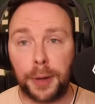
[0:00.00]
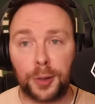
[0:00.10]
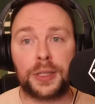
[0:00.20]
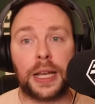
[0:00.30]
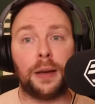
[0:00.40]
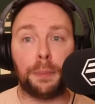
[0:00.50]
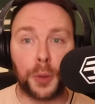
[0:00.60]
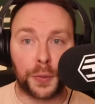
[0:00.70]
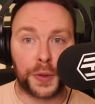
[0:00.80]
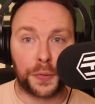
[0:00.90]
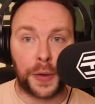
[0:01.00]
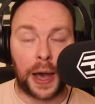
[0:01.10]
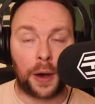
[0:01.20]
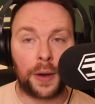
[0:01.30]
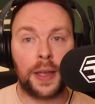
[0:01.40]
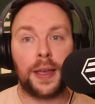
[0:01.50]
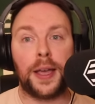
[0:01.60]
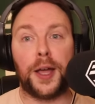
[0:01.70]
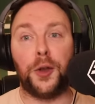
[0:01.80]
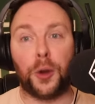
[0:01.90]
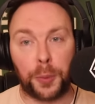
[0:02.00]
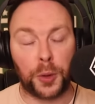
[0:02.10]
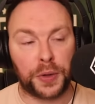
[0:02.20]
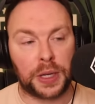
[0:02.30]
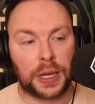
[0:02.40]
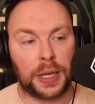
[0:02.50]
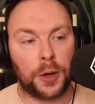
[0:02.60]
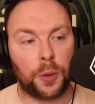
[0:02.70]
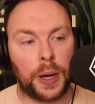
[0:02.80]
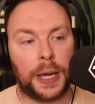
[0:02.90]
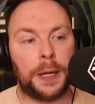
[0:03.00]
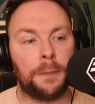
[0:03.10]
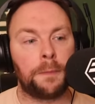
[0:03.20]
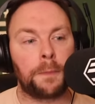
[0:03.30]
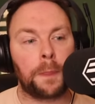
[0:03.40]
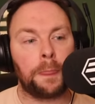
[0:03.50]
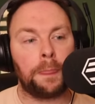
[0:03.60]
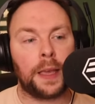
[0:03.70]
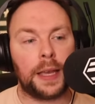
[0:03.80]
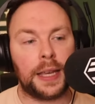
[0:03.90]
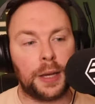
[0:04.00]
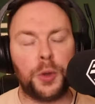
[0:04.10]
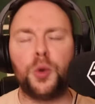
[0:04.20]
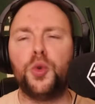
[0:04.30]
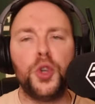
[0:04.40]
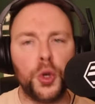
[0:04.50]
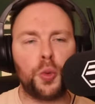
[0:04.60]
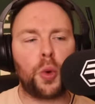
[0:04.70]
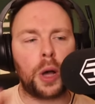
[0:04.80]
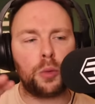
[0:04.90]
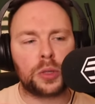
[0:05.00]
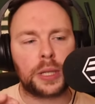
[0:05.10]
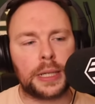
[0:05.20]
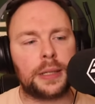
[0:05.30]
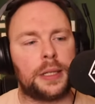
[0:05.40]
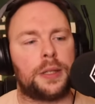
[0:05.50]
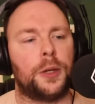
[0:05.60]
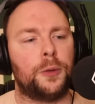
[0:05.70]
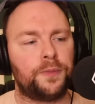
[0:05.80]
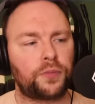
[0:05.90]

Mo Salah booked for the foul and not booked for kicking it away. We all knew. What I will say is this, though.